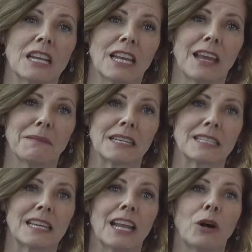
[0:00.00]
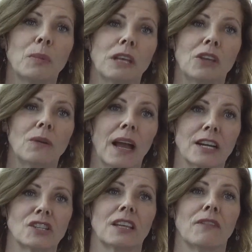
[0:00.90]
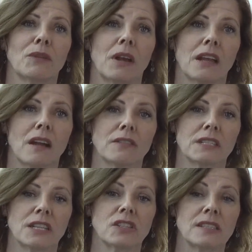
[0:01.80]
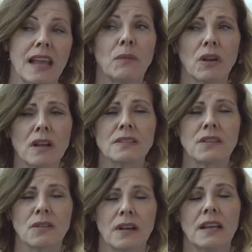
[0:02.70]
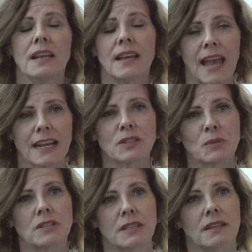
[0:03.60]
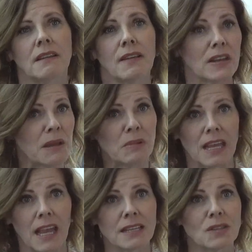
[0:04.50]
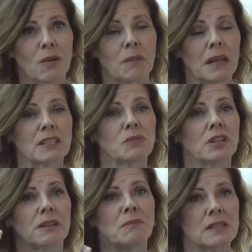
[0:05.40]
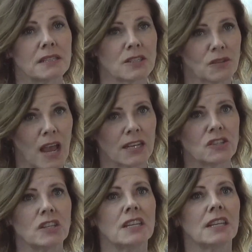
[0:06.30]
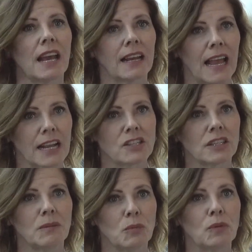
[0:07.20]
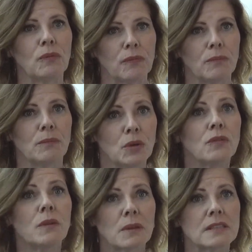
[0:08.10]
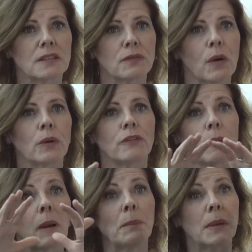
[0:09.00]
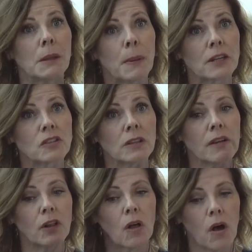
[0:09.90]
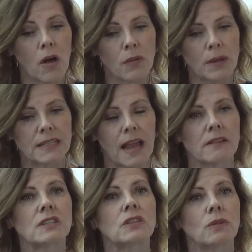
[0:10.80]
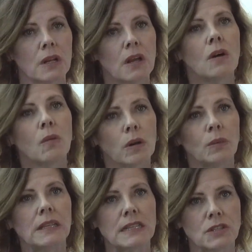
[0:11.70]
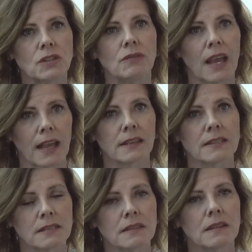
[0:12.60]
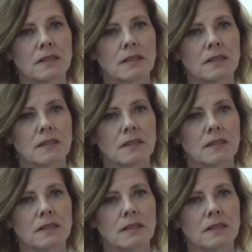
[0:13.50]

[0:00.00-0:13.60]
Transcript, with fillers: dynamics and helping you actually have the right conversations. And we're also experts in I have an MBA, so I'm an expert in business strategy and how to actually move move the business forward from a big picture level all the way down to what do we need to do next.